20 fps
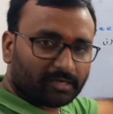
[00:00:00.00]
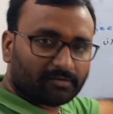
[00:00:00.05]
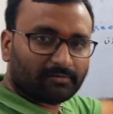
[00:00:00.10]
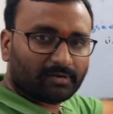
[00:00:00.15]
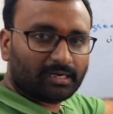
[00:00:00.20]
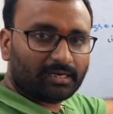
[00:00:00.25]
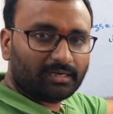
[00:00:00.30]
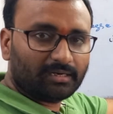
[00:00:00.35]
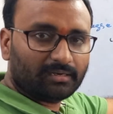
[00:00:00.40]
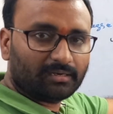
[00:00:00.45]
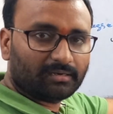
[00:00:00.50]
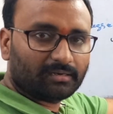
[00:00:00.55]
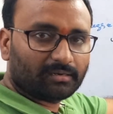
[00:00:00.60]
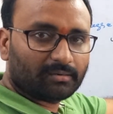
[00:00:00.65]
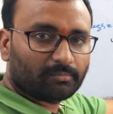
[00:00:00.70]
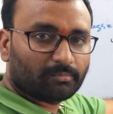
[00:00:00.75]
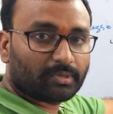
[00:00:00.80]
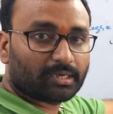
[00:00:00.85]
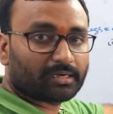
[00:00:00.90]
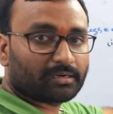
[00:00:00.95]
equal
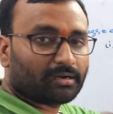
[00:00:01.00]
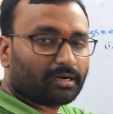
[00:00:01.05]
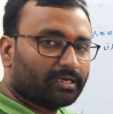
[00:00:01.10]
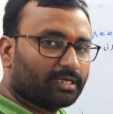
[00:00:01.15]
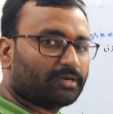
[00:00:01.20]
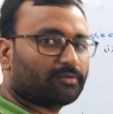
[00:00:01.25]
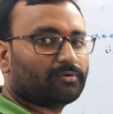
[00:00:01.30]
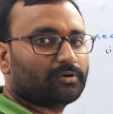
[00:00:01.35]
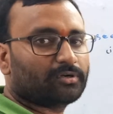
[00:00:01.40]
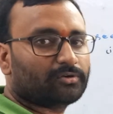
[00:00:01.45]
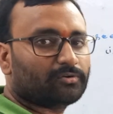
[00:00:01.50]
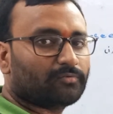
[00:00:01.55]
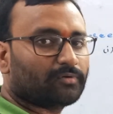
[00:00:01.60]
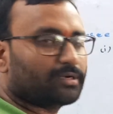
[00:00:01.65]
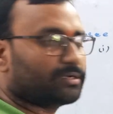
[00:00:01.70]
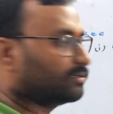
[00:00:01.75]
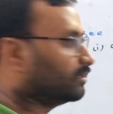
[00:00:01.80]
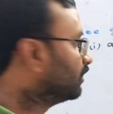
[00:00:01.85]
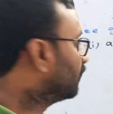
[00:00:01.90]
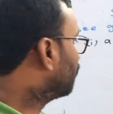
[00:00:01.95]
but not equal to
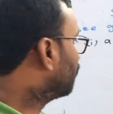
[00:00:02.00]
1.